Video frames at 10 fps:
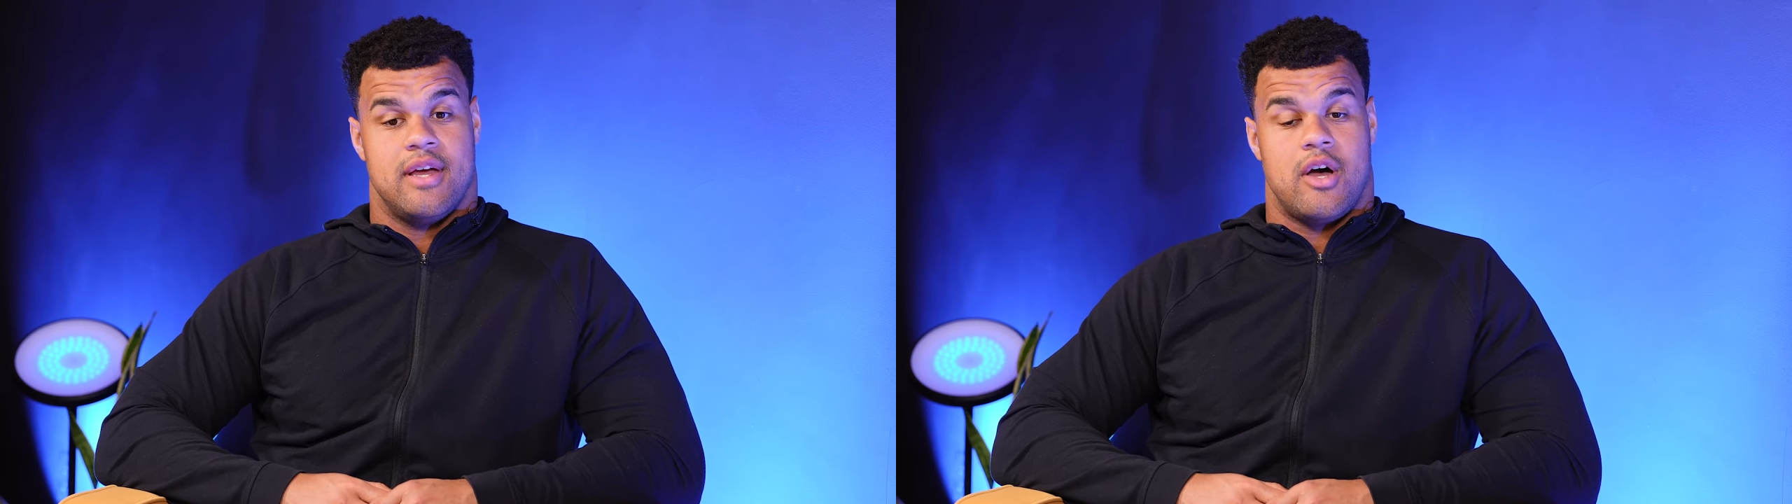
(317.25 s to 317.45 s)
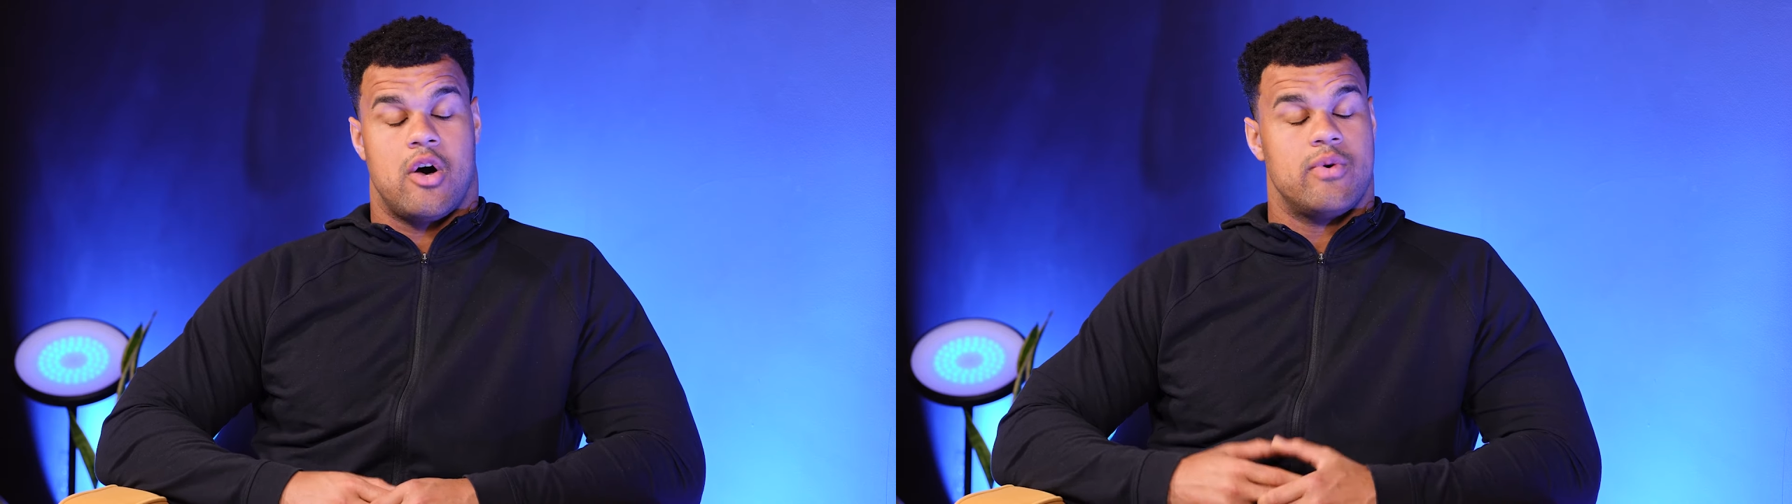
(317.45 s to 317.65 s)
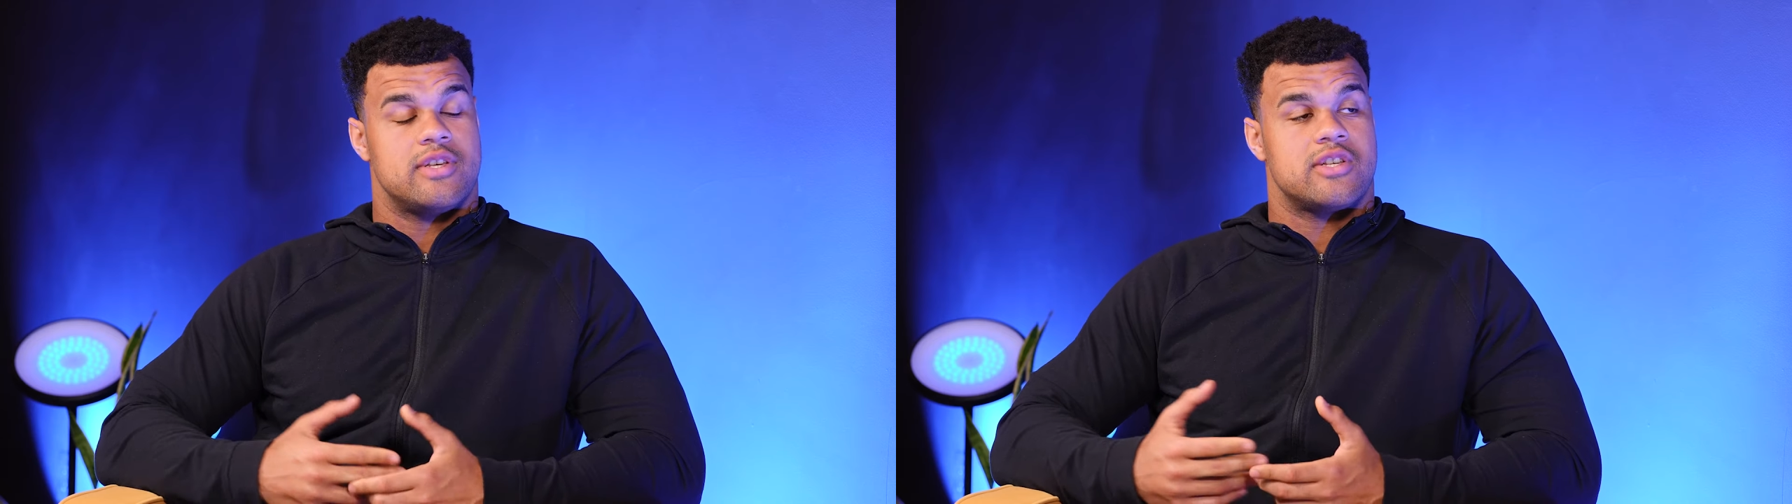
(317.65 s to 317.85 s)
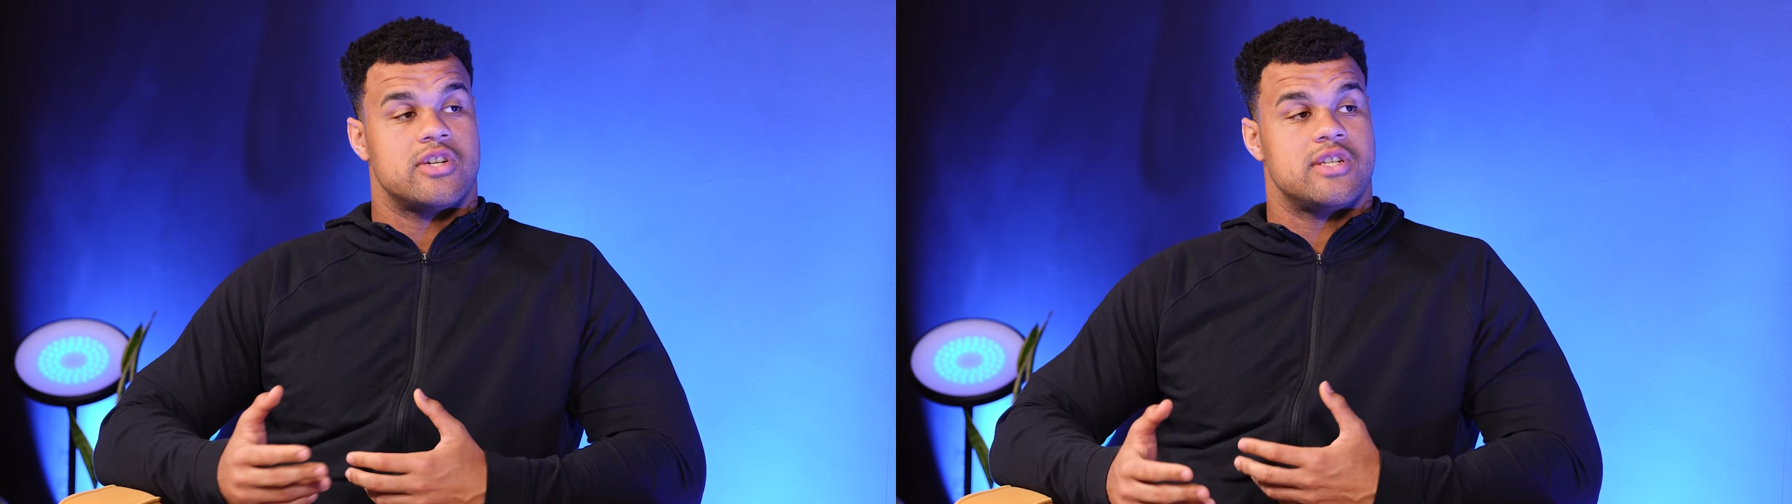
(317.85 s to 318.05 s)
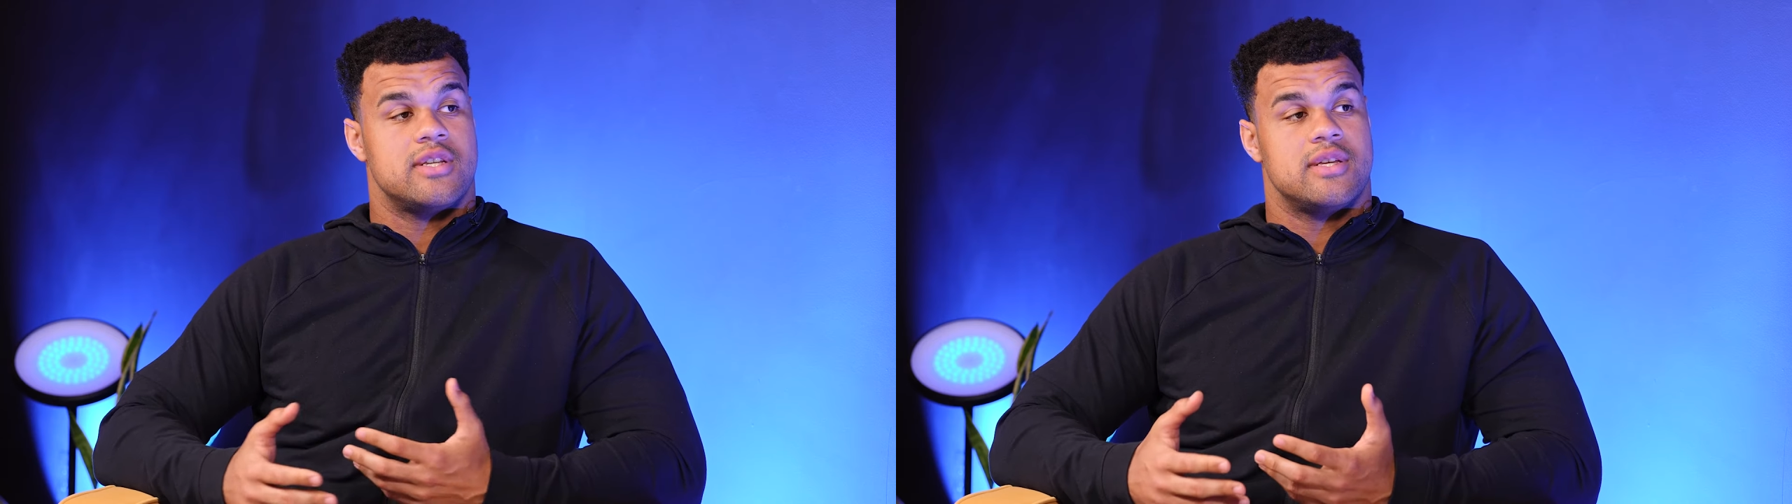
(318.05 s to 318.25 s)
always
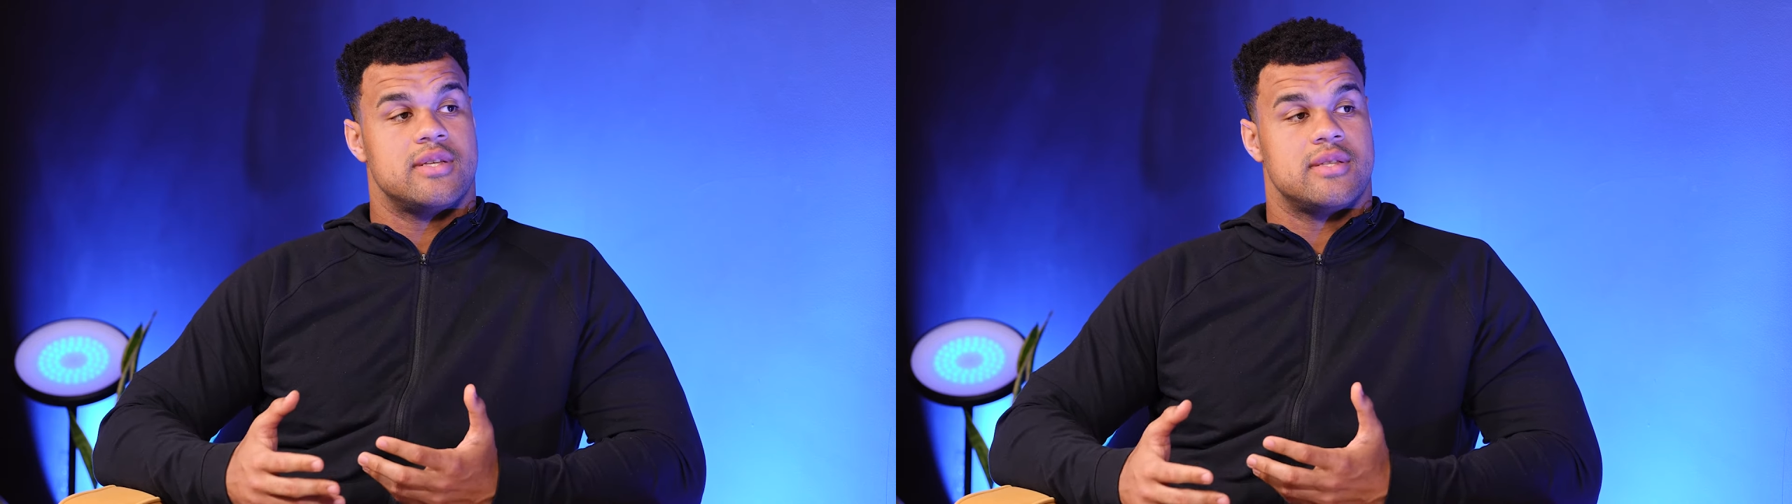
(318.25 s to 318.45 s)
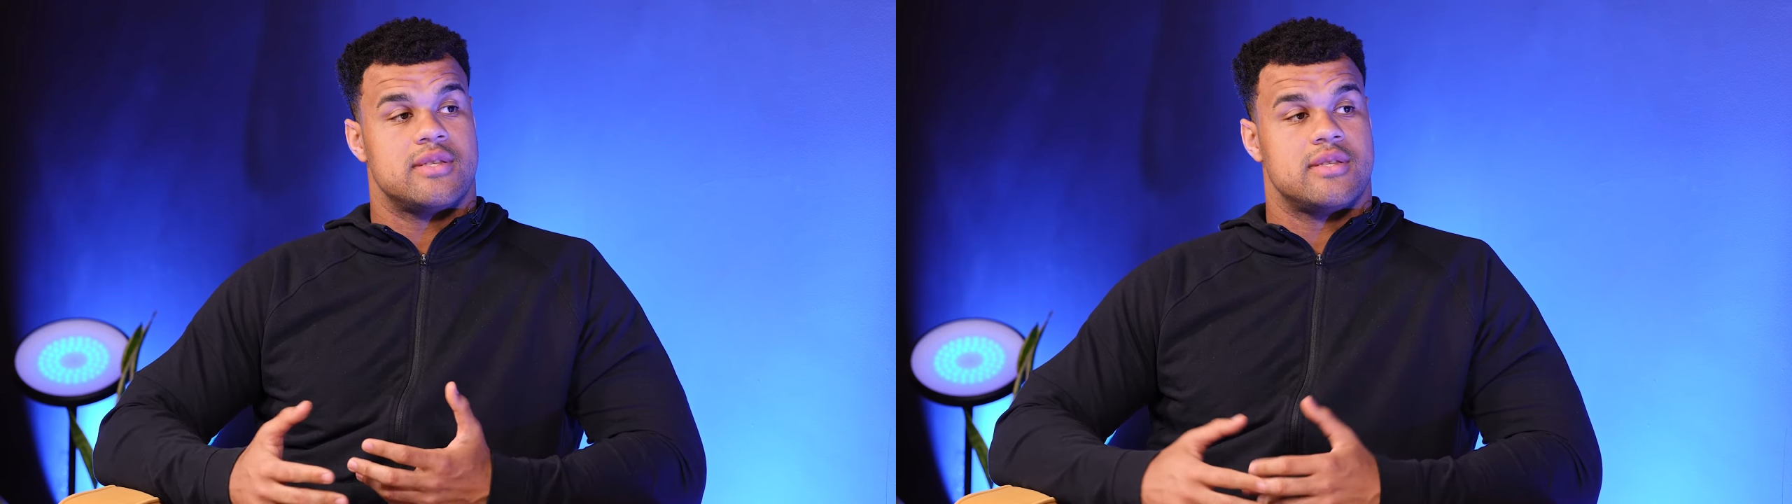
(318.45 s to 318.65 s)
searching